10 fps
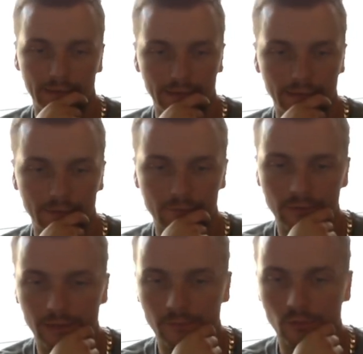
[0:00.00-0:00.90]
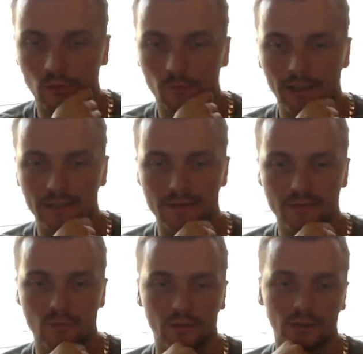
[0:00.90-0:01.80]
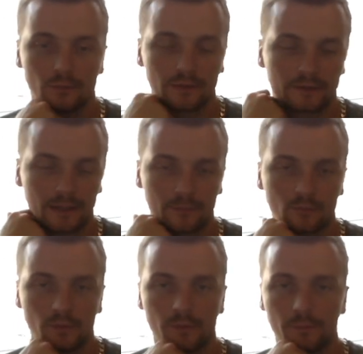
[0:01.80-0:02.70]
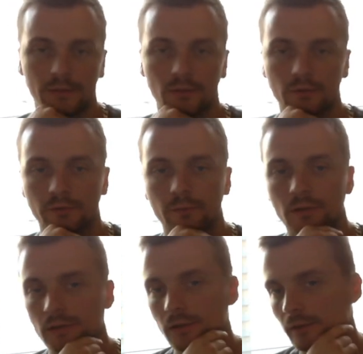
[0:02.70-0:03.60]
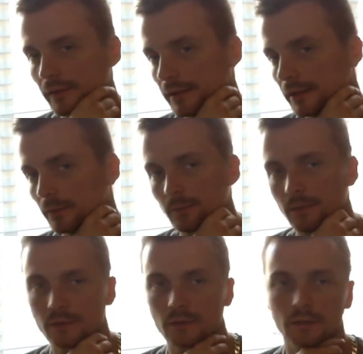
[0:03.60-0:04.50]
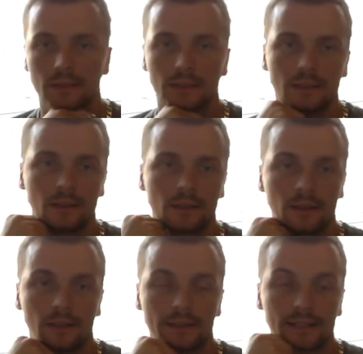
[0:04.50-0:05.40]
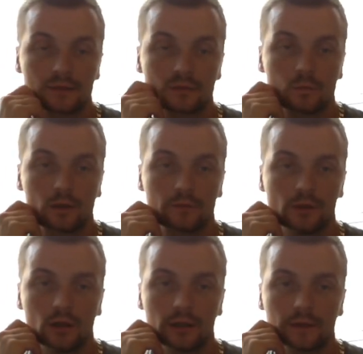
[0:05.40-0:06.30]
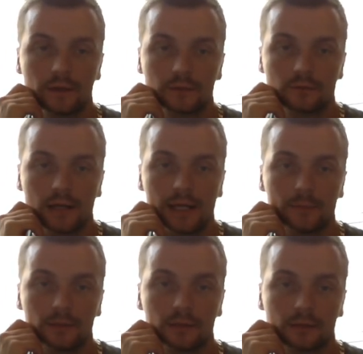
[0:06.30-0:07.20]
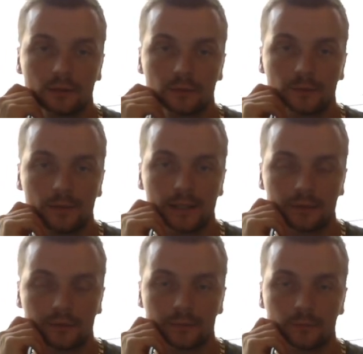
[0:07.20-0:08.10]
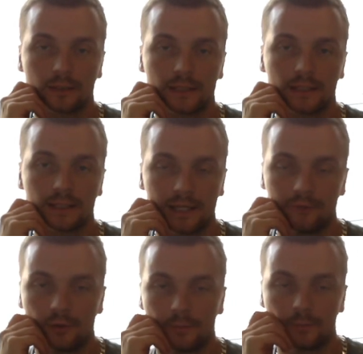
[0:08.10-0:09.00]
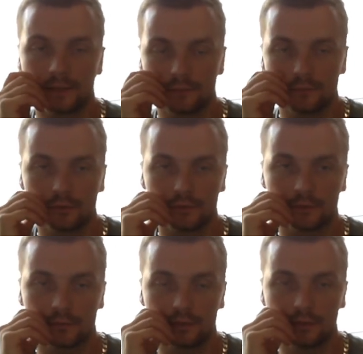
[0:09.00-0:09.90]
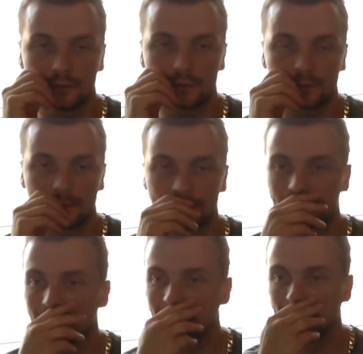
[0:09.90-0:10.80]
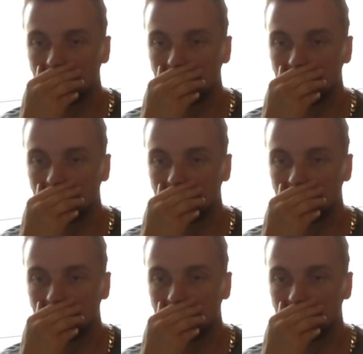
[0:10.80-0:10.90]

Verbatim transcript: Uh, Phillips will come back into the squad. It'll be the same squad that beat Hungary, won't it, the other day, you would imagine. And yeah, just worth noting that Drama, Lewis, Bate, Greenwood and Geldart have all been playing for under under twenties.